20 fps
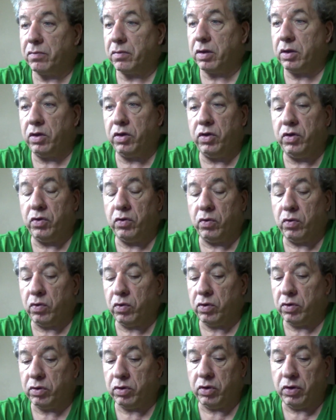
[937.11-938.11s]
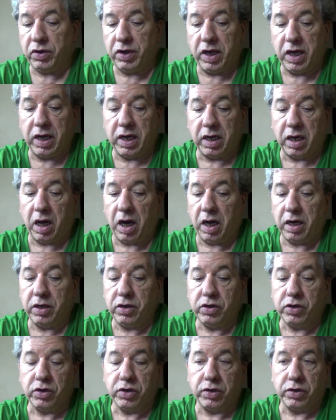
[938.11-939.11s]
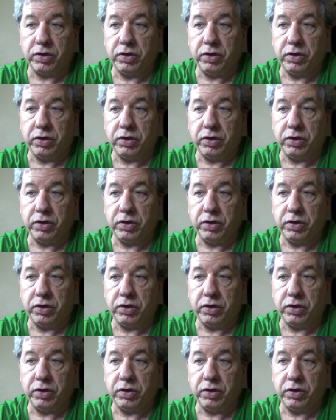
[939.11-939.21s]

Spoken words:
You're looking at under